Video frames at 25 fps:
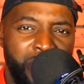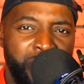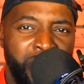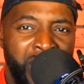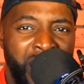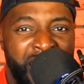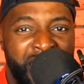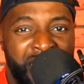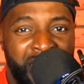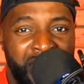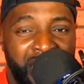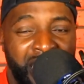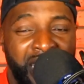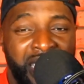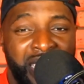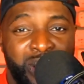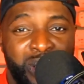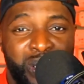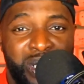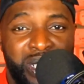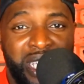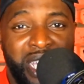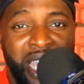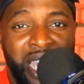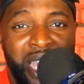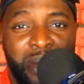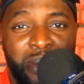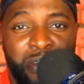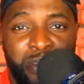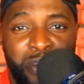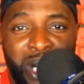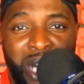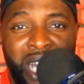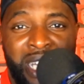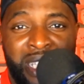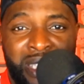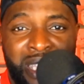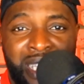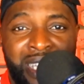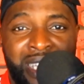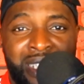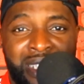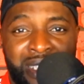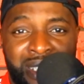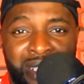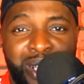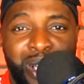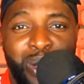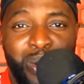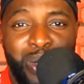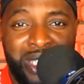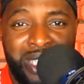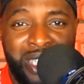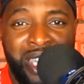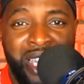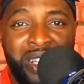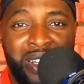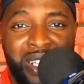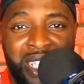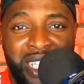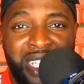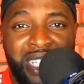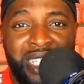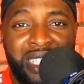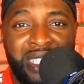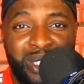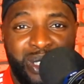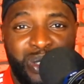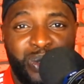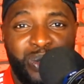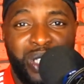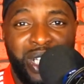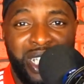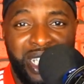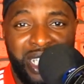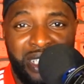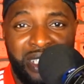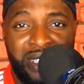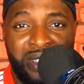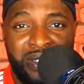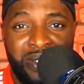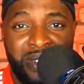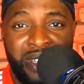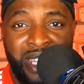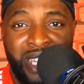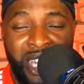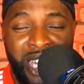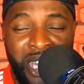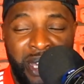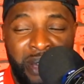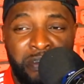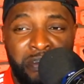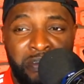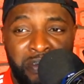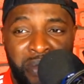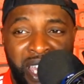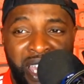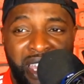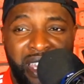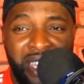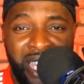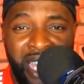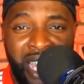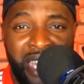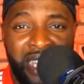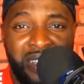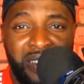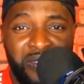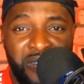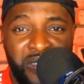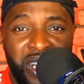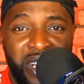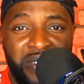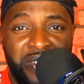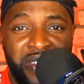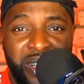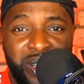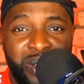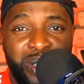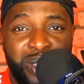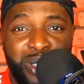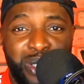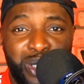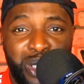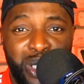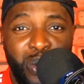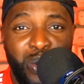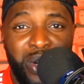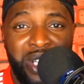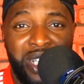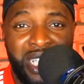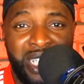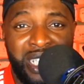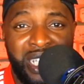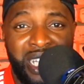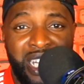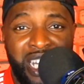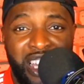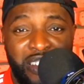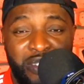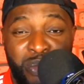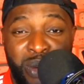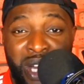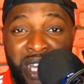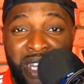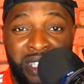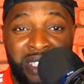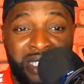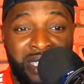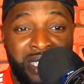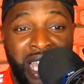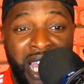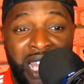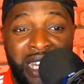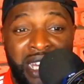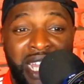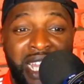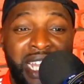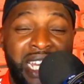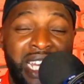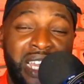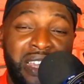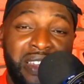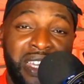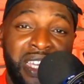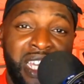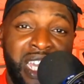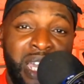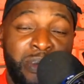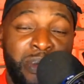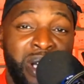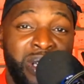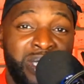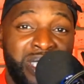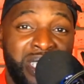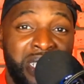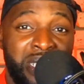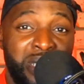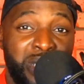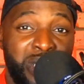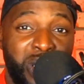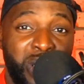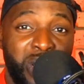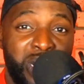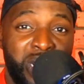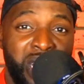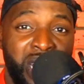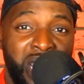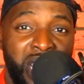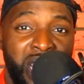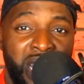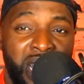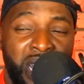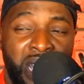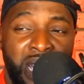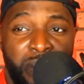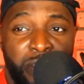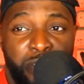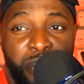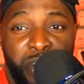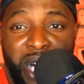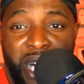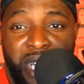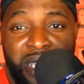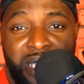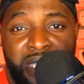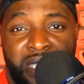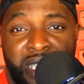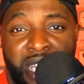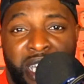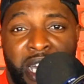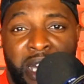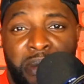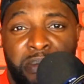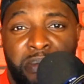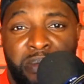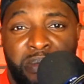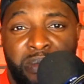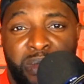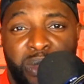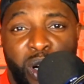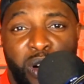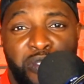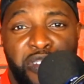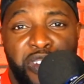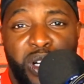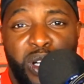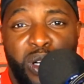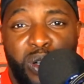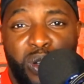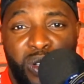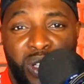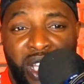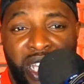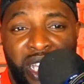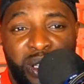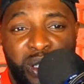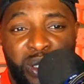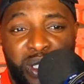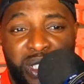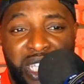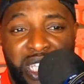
had a good game, but I think lewis-skelly is ready. He had a very, very good showing in the left back. Sad that he came out injured, but overall a good